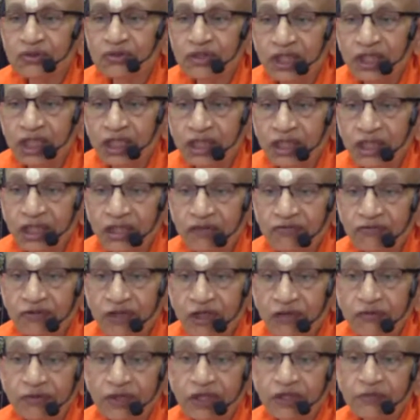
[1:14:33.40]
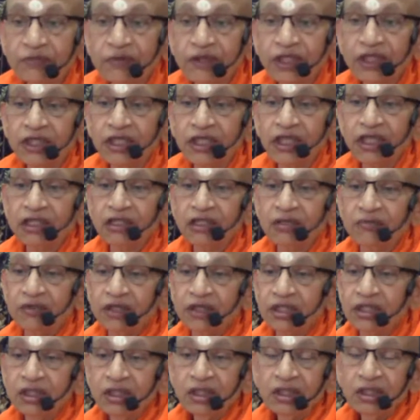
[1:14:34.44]
So to say that free from
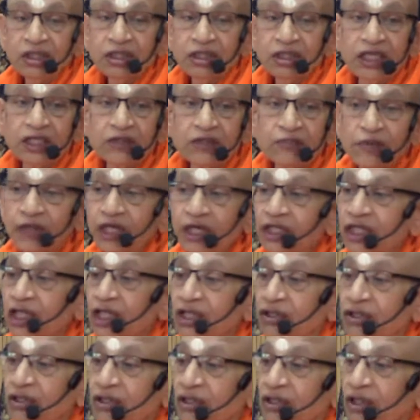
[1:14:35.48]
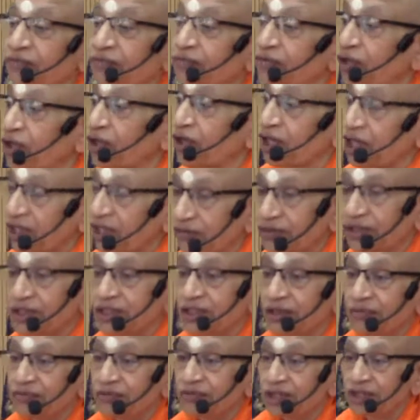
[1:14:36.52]
expectation means the expectation of not
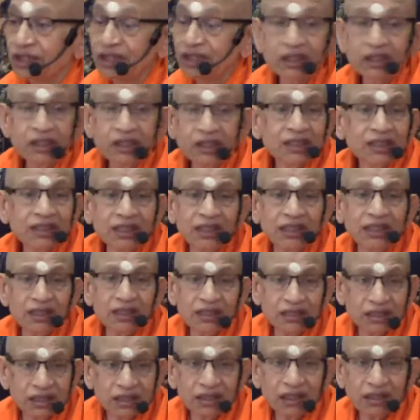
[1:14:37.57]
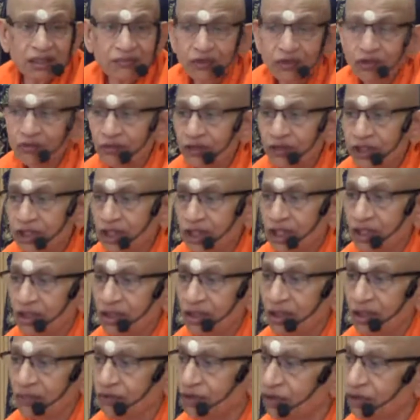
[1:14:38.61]
having something, that doesn't come into
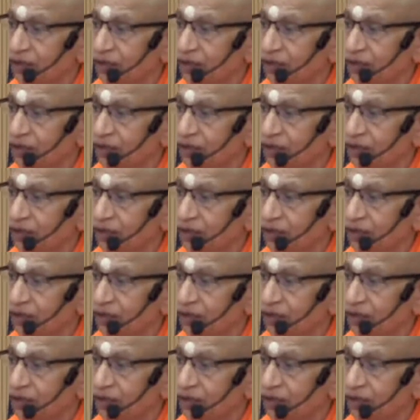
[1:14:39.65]
picture at